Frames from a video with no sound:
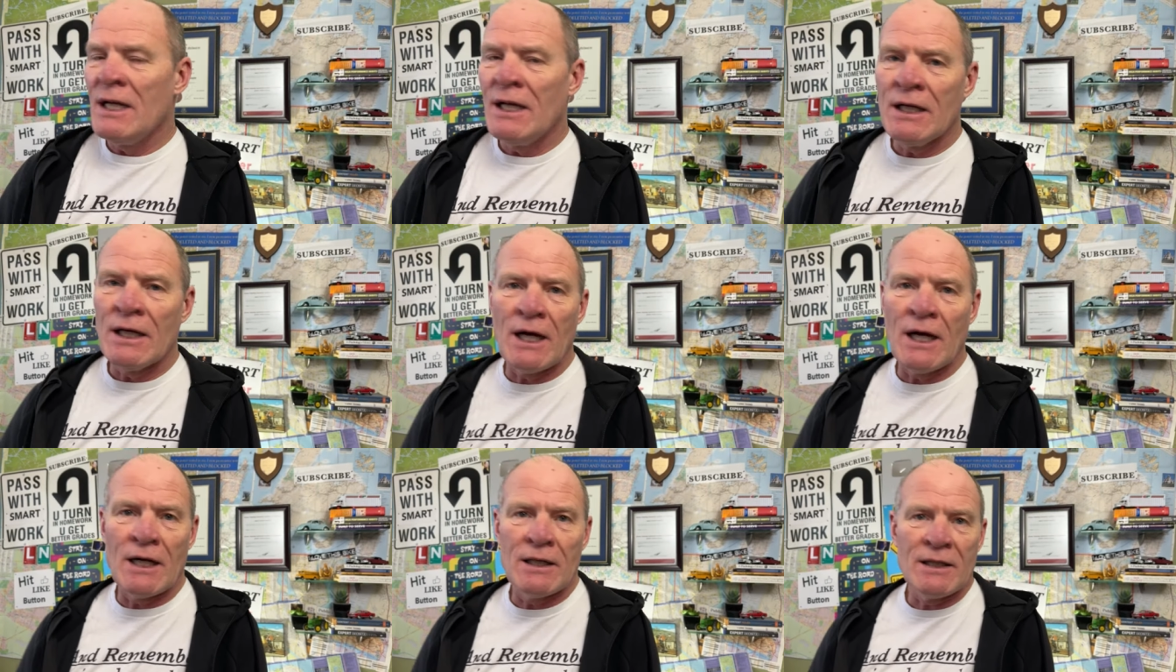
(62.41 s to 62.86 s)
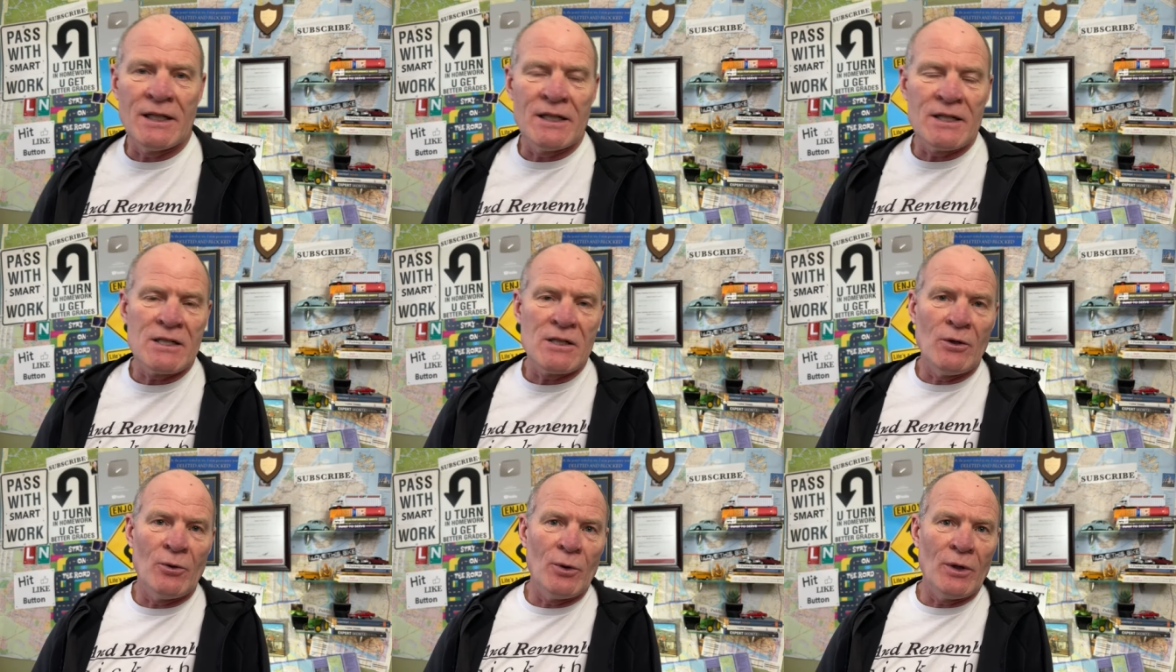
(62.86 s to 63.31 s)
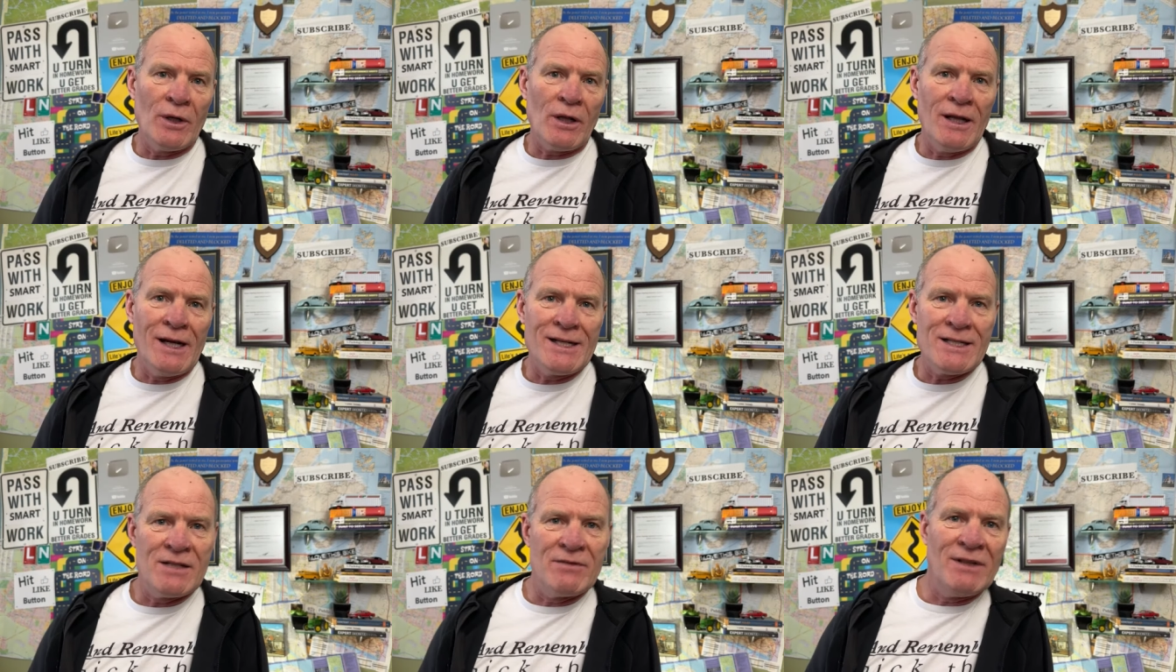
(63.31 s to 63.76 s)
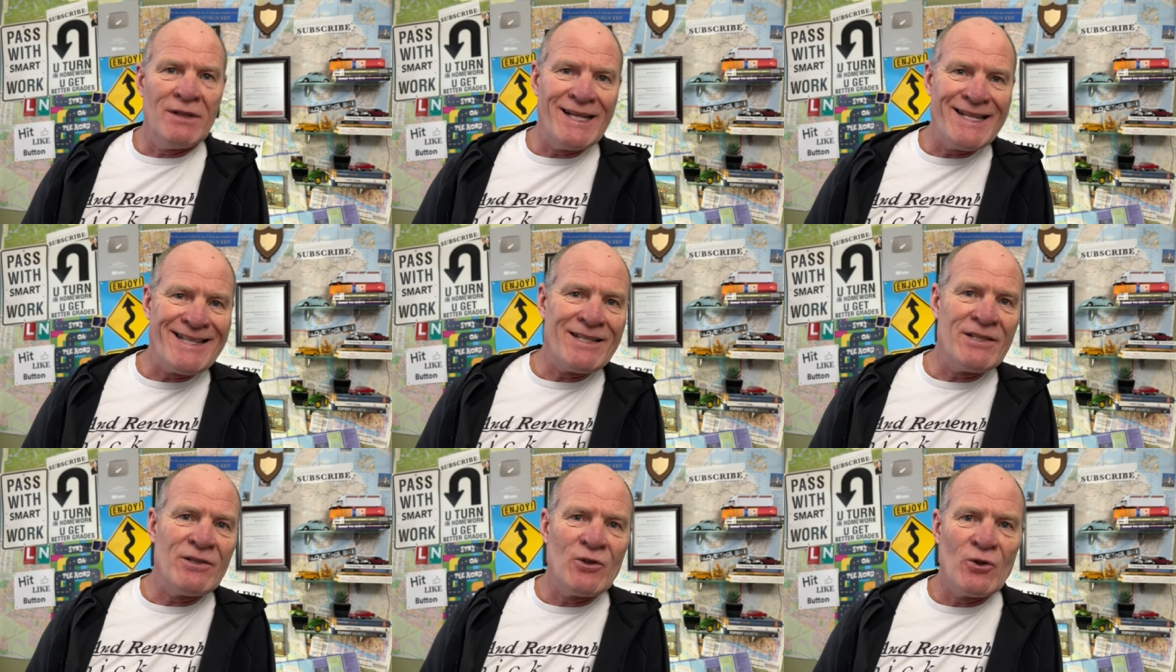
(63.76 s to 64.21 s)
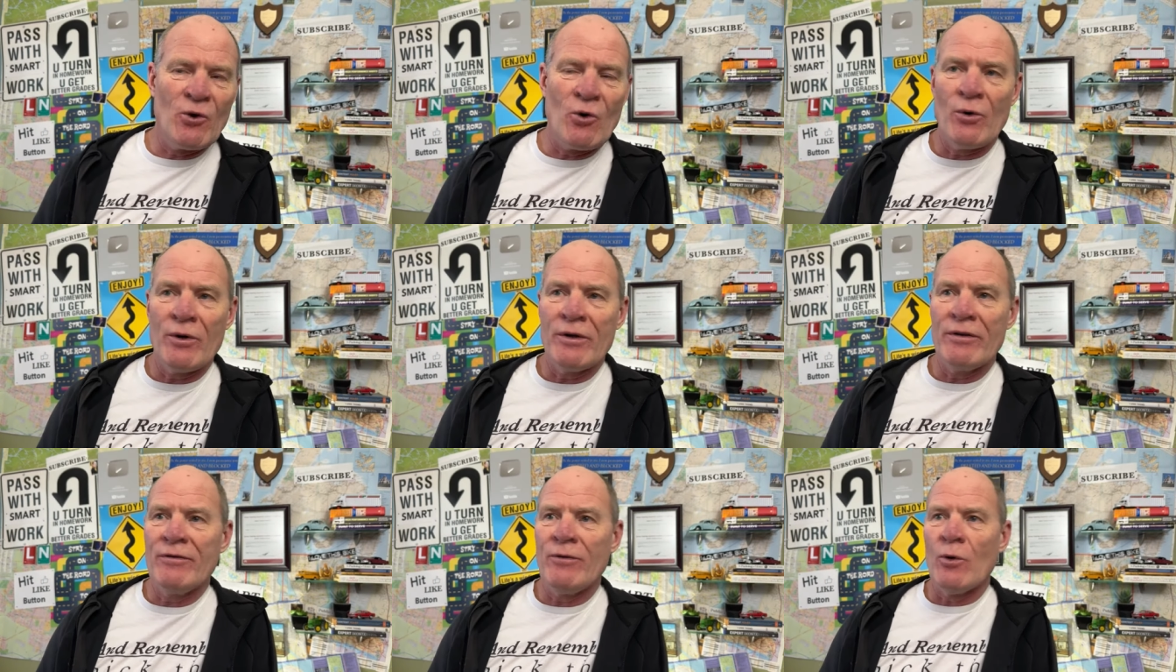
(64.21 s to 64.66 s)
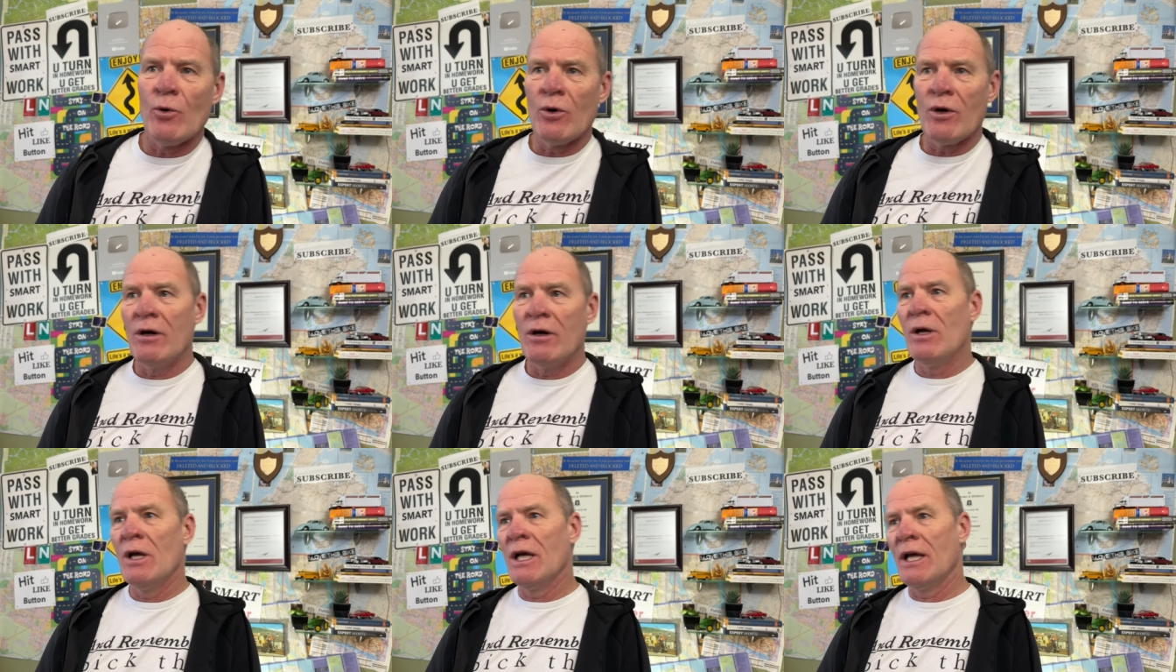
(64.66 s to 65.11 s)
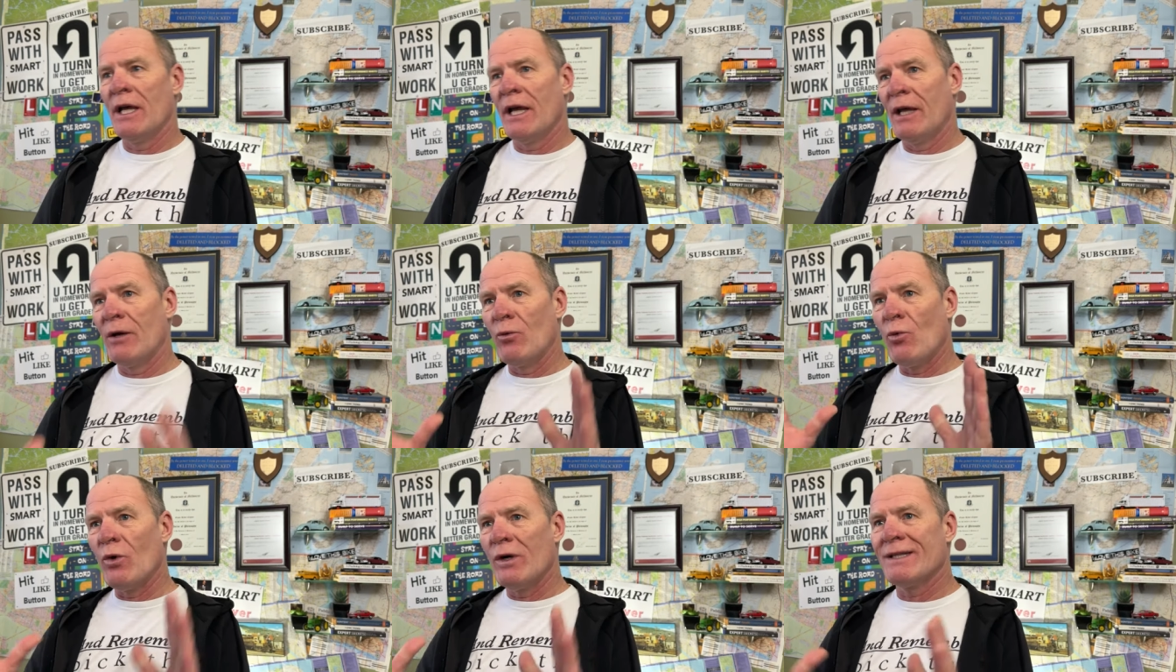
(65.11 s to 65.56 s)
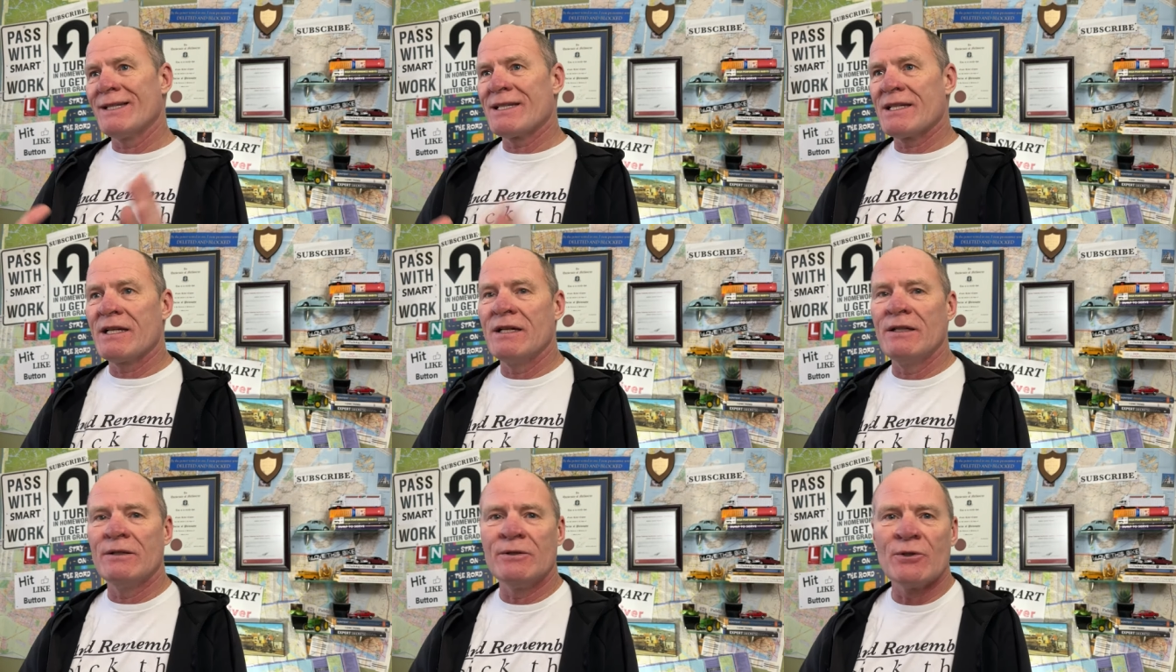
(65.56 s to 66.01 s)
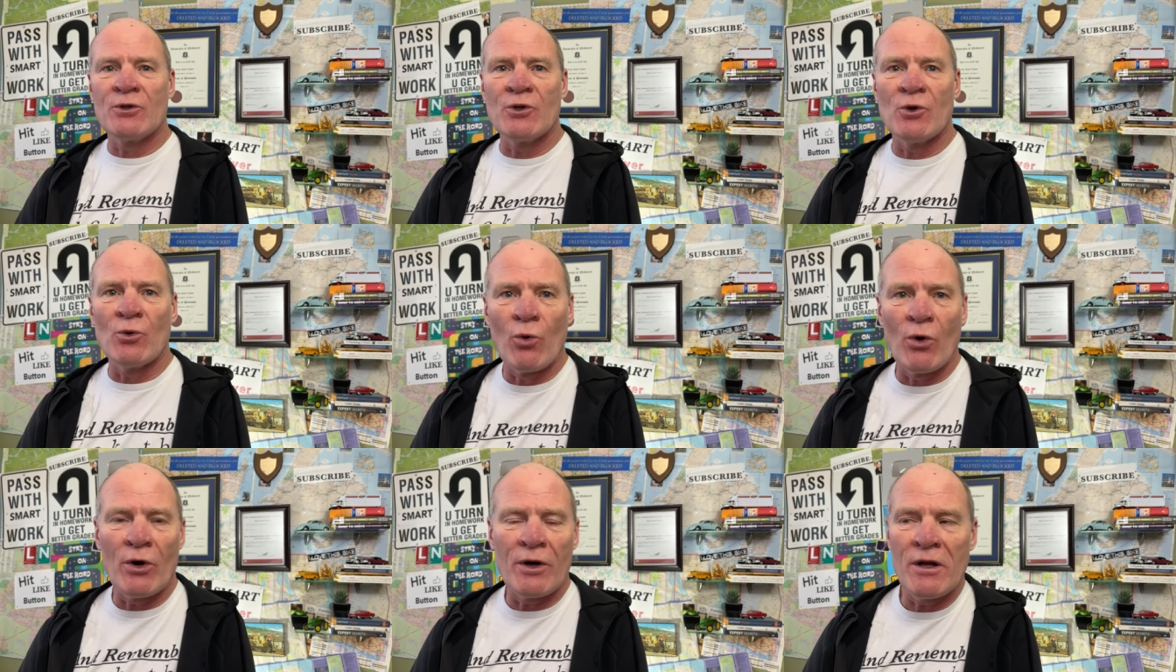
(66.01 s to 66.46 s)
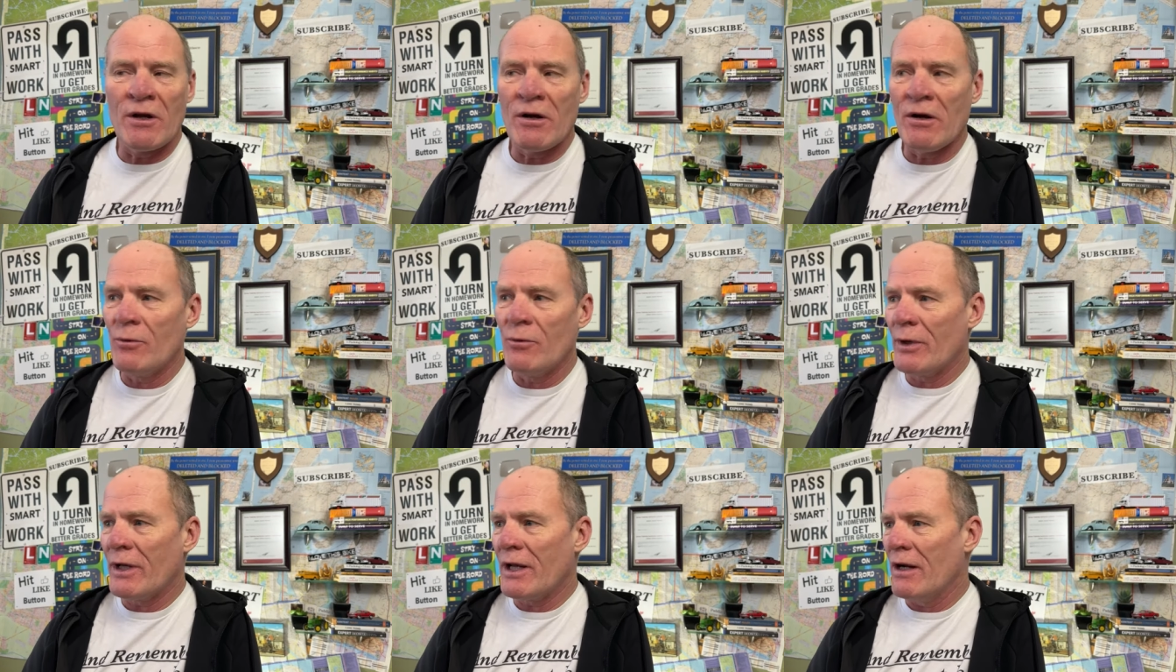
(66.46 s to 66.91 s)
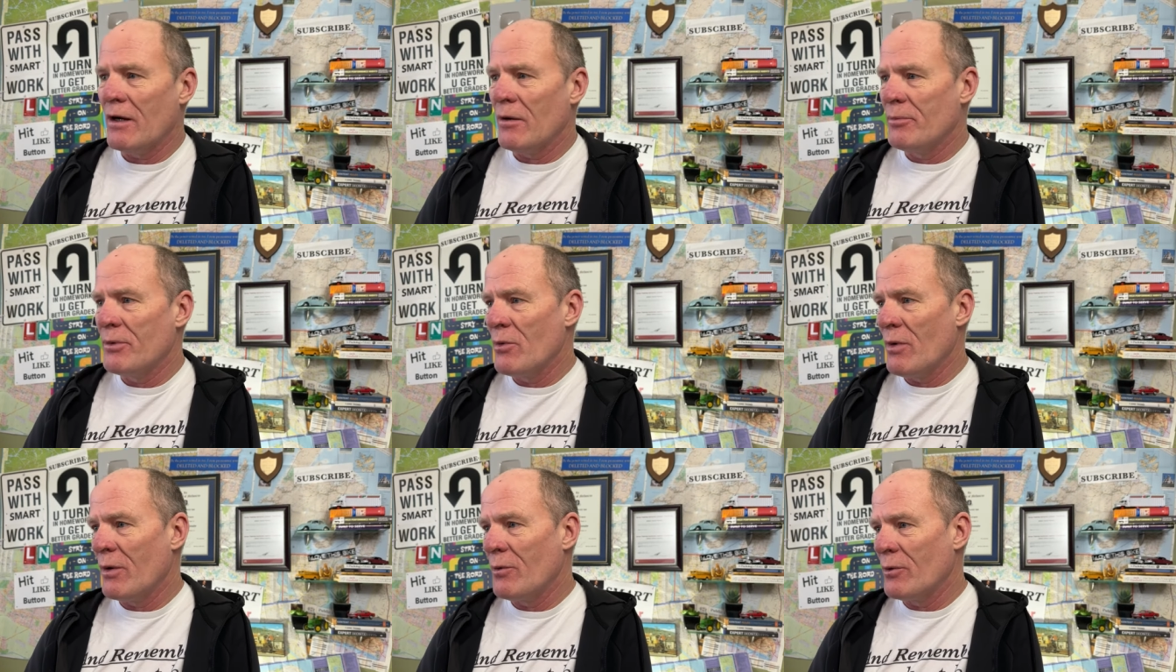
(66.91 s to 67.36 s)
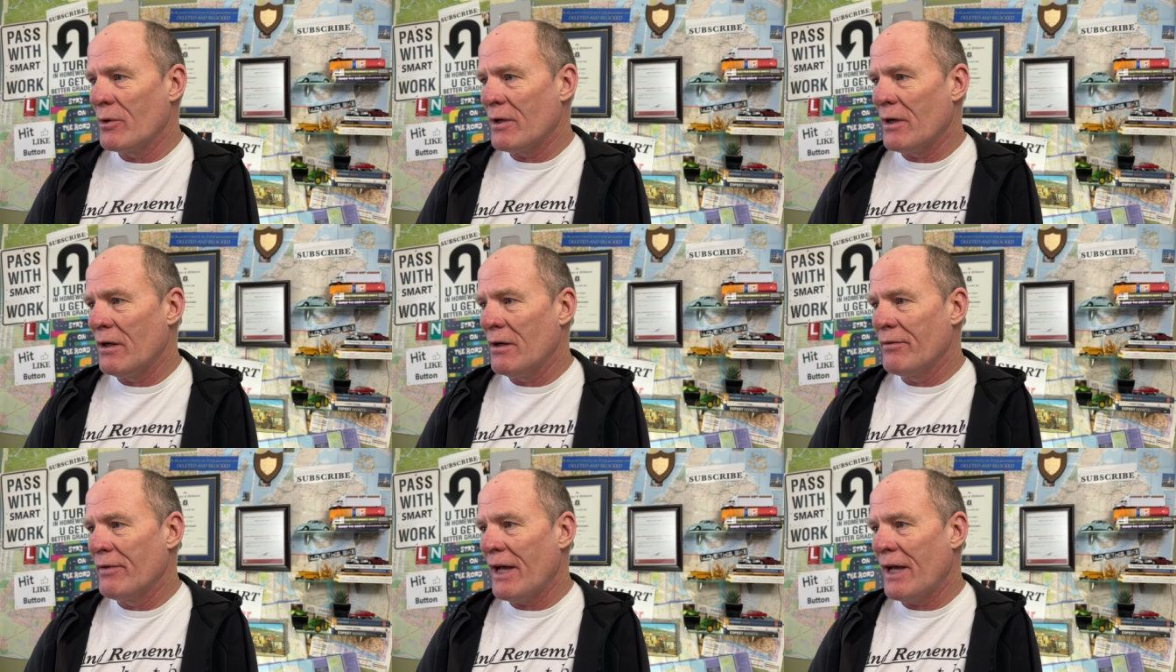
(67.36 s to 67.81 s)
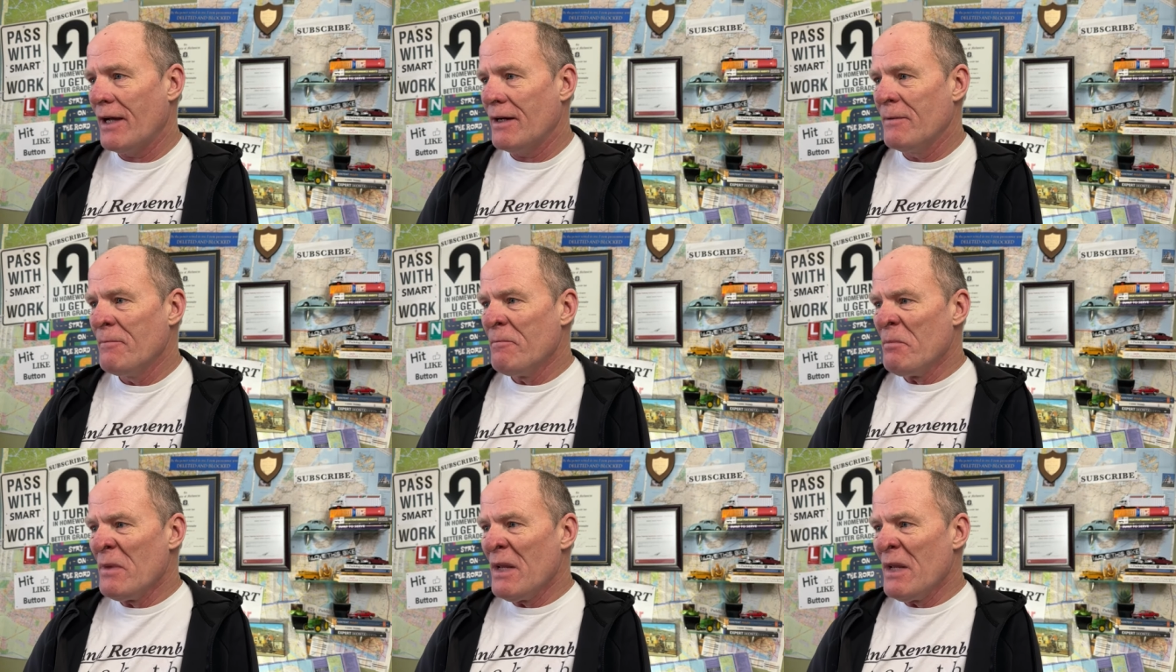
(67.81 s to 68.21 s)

Uh, let us know what class of license you're going for and what skills you're working on. We can help you out with all of that.